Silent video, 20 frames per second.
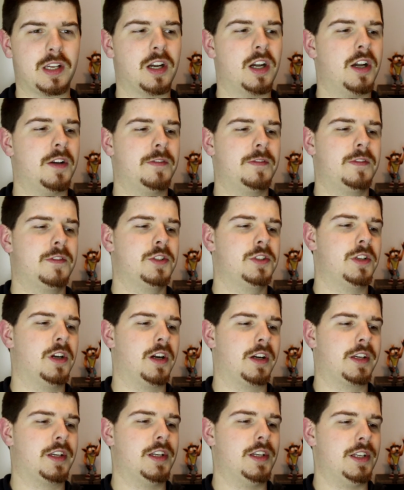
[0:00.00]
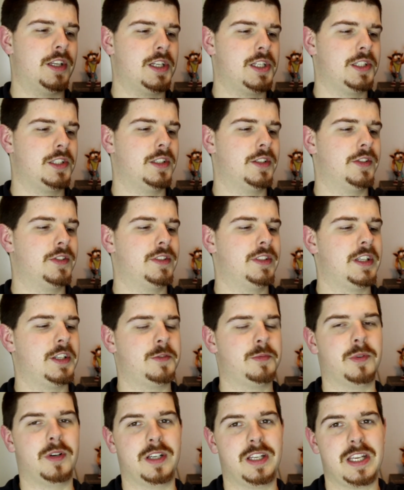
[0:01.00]
of stock conditions,
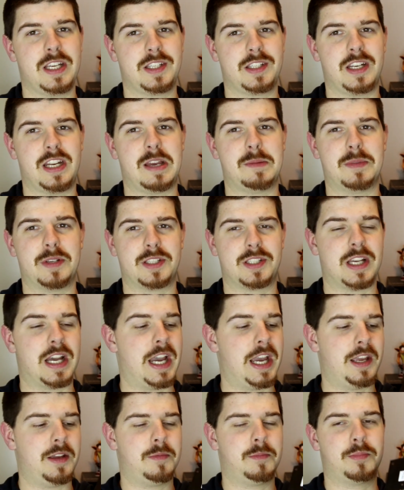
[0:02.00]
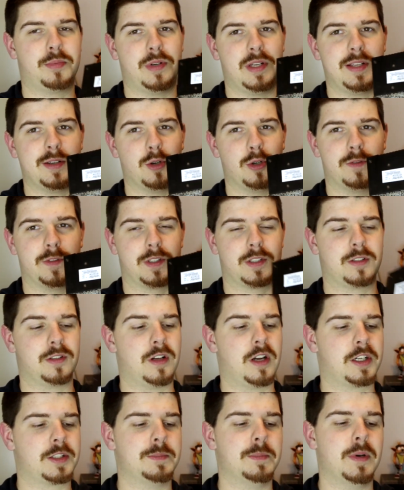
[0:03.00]
this one is an MSI
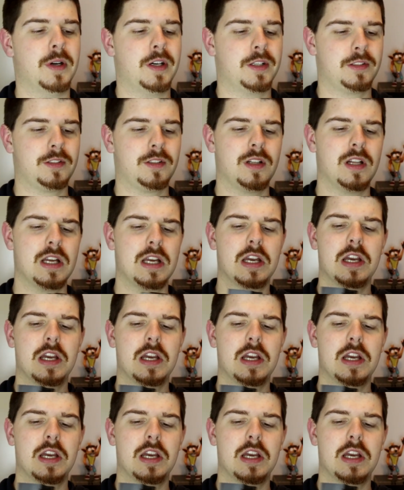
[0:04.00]
pre-overclocked model.